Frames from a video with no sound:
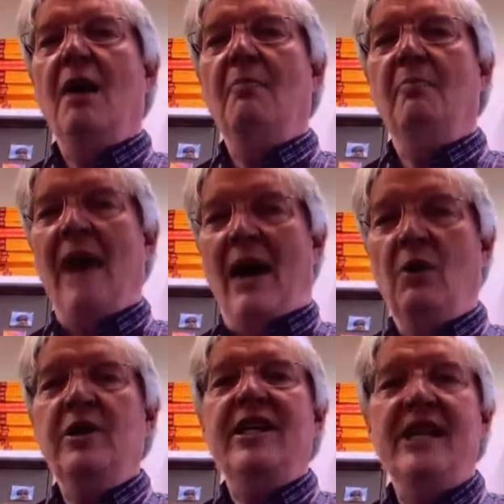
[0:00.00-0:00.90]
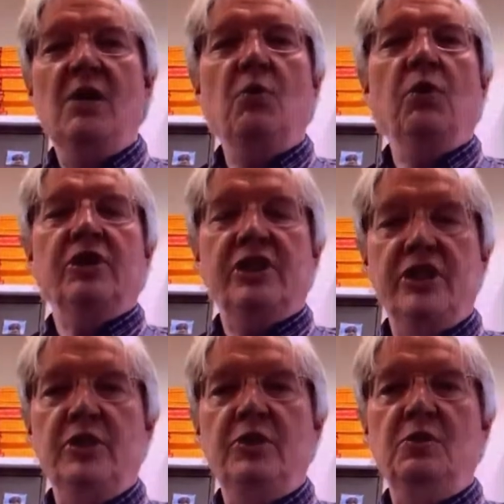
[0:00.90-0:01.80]
about equal
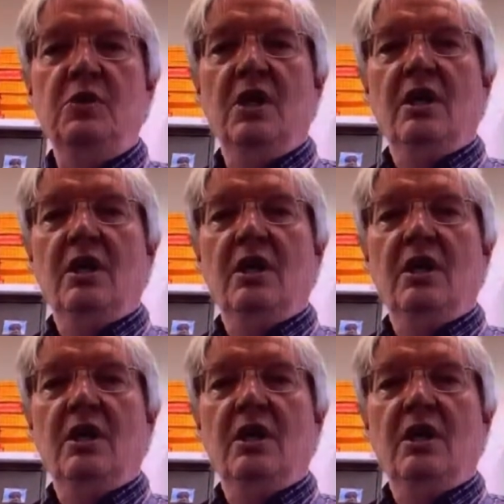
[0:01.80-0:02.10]
to